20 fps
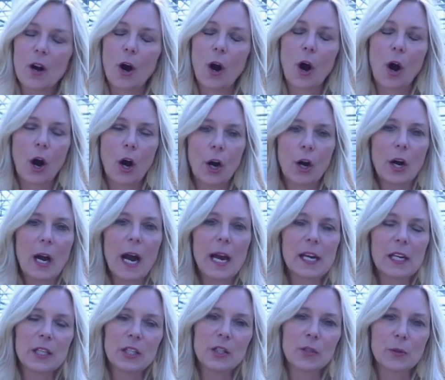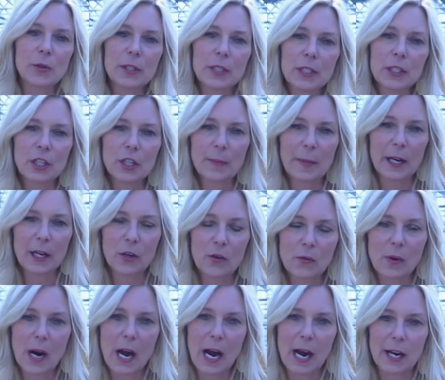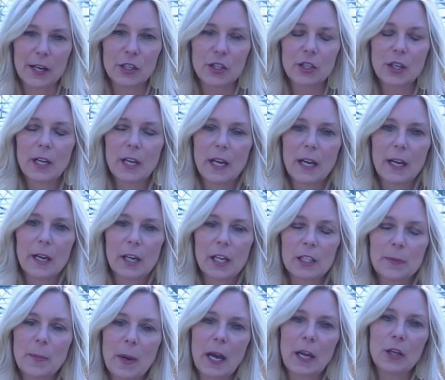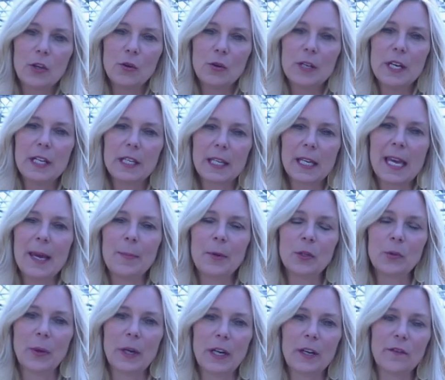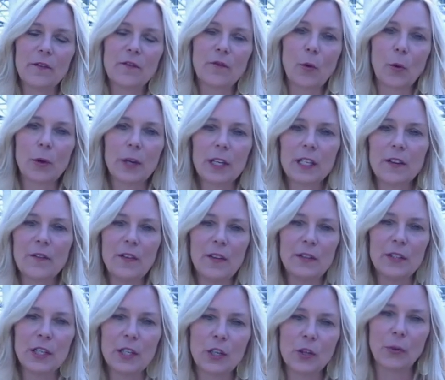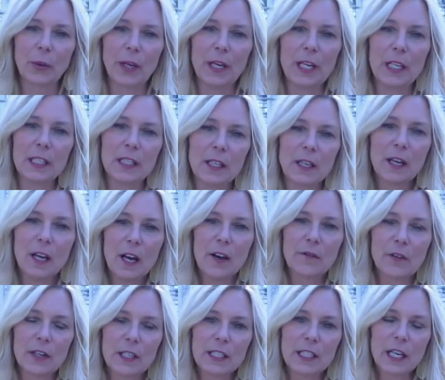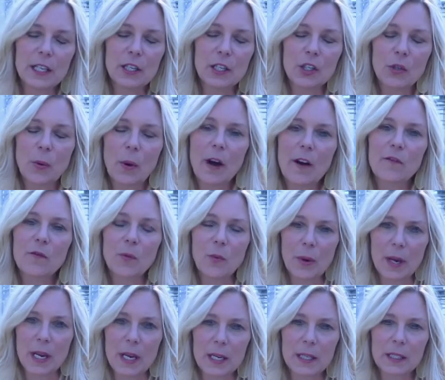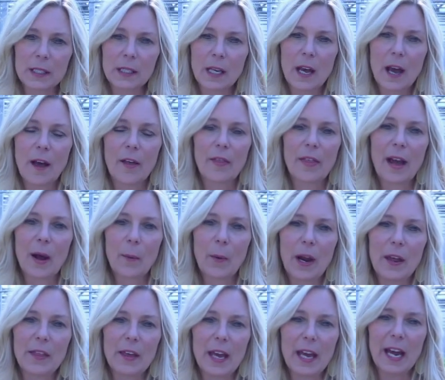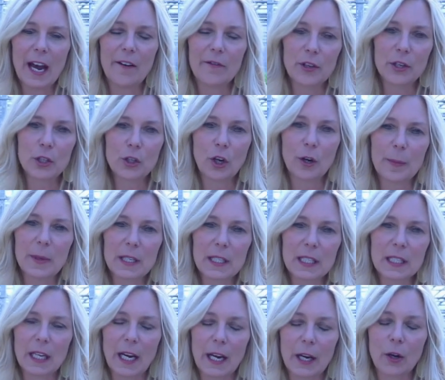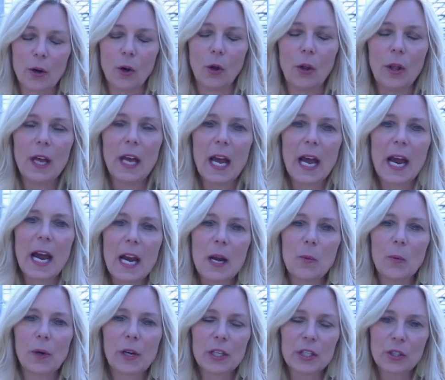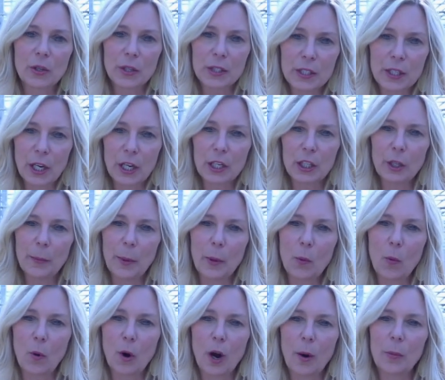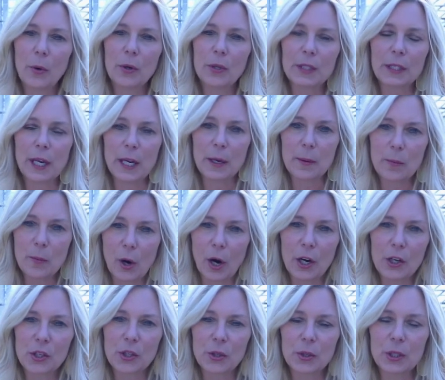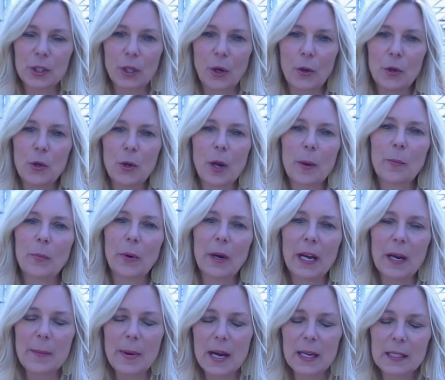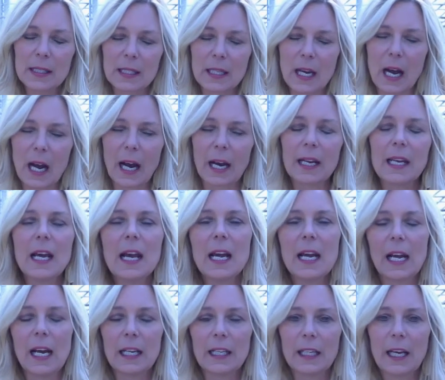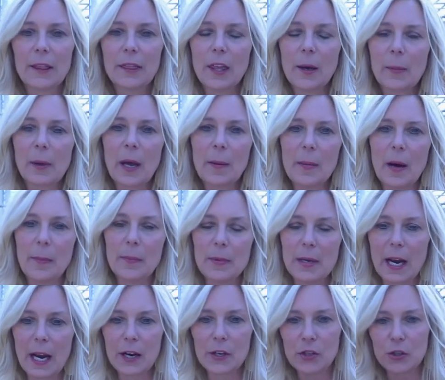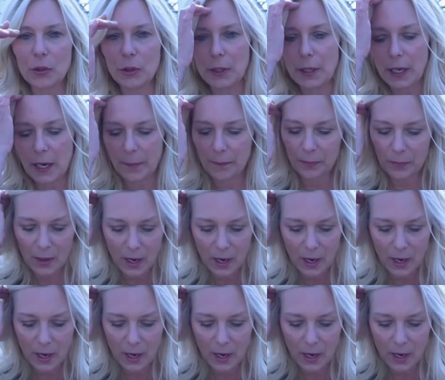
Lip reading: or I can store this into my garage, because you need to keep between 40 to 50 degrees for 10 to 12 weeks. That way they have the dormant cycle, and when it starts getting a little bit warmer, say in March or so, you can bring them outside and let them come up naturally.